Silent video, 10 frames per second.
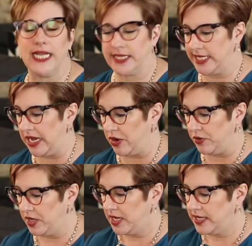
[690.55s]
The next
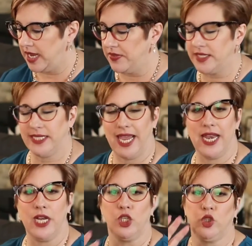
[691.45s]
one is SEO.
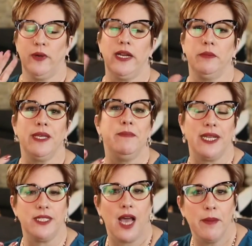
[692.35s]
Now, this is an
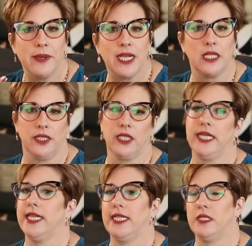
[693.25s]
incredibly big
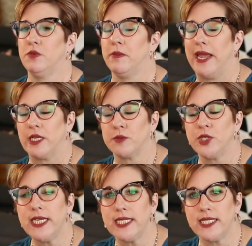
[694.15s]
topic. Clearly,
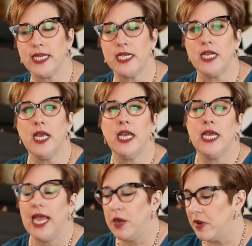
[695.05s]
that's what my
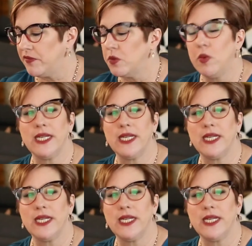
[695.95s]
expertise is in.